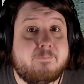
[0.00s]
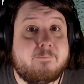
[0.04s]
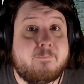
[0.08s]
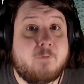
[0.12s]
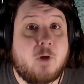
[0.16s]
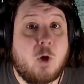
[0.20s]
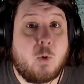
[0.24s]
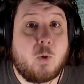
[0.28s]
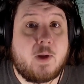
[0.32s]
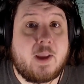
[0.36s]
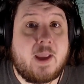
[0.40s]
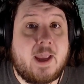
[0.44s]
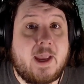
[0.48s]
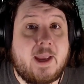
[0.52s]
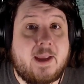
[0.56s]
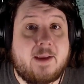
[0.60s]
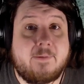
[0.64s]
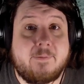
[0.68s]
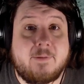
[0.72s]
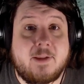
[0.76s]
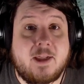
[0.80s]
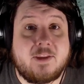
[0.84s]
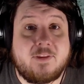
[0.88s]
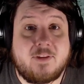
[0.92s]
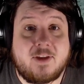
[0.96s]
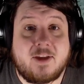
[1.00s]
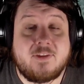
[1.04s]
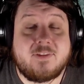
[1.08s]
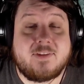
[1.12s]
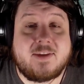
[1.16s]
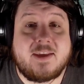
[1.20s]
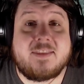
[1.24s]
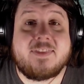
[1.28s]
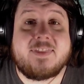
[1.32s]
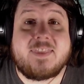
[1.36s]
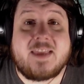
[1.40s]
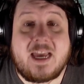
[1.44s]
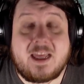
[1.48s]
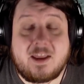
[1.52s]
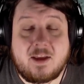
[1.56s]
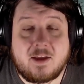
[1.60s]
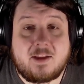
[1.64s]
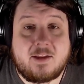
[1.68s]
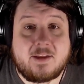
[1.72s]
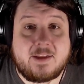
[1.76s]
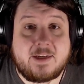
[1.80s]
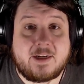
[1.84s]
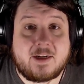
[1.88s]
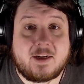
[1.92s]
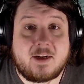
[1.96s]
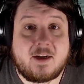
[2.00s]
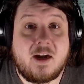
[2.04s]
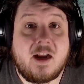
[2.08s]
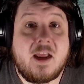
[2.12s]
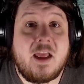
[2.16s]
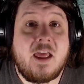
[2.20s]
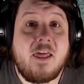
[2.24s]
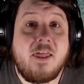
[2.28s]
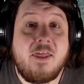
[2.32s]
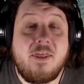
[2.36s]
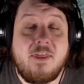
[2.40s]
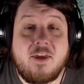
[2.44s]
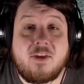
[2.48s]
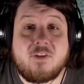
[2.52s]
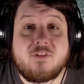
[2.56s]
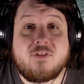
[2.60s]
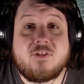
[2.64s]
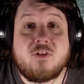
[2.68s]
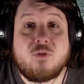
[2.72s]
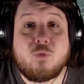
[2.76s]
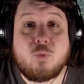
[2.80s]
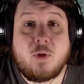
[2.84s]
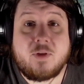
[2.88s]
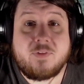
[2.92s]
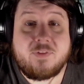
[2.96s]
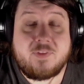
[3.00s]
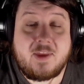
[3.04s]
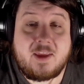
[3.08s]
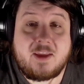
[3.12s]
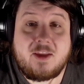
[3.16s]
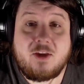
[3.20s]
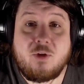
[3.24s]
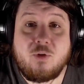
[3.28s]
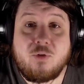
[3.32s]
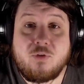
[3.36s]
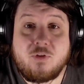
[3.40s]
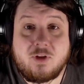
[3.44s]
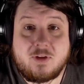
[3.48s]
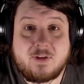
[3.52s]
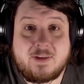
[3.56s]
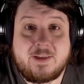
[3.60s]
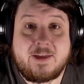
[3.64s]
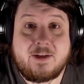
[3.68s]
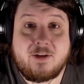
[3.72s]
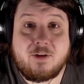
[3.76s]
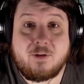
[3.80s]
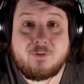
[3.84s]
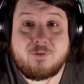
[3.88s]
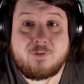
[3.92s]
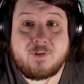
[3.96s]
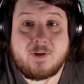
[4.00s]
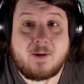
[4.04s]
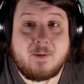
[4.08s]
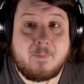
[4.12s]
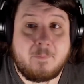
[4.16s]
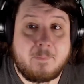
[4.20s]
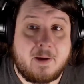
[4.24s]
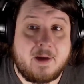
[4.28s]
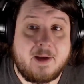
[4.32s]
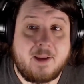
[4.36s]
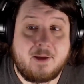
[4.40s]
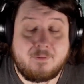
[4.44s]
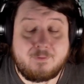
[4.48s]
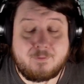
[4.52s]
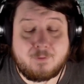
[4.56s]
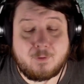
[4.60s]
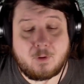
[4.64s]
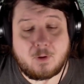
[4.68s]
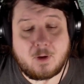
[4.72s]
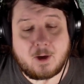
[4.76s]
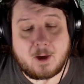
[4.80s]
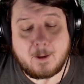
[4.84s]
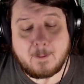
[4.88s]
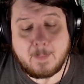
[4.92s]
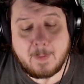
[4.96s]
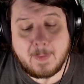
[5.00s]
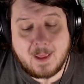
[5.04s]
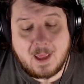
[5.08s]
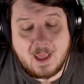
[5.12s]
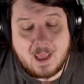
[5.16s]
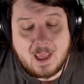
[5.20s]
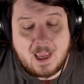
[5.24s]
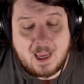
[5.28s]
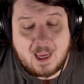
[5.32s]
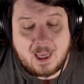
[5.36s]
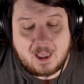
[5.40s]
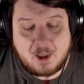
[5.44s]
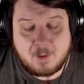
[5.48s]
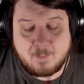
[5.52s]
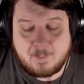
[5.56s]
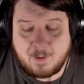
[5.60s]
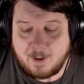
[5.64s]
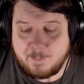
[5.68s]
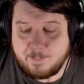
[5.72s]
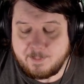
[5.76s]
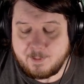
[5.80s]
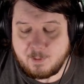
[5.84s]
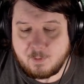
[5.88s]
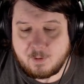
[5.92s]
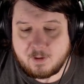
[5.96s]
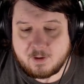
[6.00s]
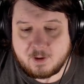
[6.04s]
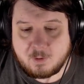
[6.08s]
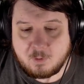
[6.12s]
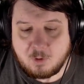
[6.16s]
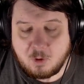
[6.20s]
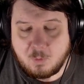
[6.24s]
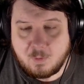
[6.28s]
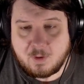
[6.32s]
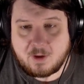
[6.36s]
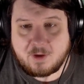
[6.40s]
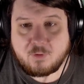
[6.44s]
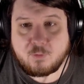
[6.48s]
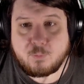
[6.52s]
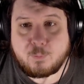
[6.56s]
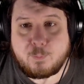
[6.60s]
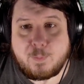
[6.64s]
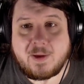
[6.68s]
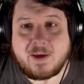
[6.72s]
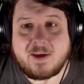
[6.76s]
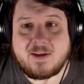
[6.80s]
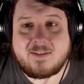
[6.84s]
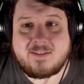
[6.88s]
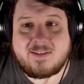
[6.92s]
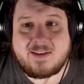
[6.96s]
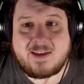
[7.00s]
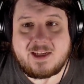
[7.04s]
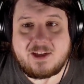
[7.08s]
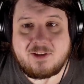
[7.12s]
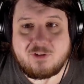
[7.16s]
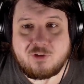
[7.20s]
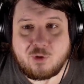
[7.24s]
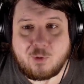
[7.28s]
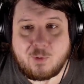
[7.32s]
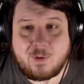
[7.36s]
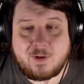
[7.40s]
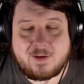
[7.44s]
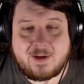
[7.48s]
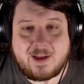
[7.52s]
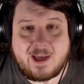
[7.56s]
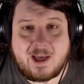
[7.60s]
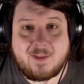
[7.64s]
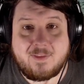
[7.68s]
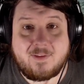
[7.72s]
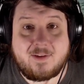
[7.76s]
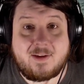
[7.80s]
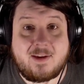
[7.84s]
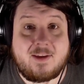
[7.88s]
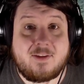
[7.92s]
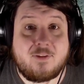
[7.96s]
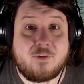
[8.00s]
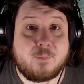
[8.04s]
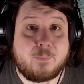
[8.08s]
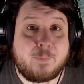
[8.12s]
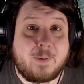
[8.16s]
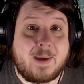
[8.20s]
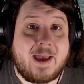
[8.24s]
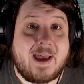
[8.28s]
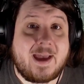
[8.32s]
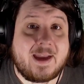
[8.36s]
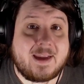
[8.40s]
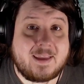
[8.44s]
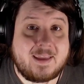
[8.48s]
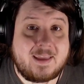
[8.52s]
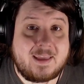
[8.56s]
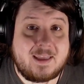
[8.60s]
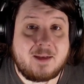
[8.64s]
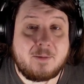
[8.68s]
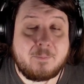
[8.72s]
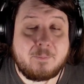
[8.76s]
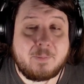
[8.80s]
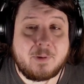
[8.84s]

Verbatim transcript: Okay, Let, let's get that clear. This is what they used the legal money for. And you might be wondering, well, what is Big D doing now that he's back in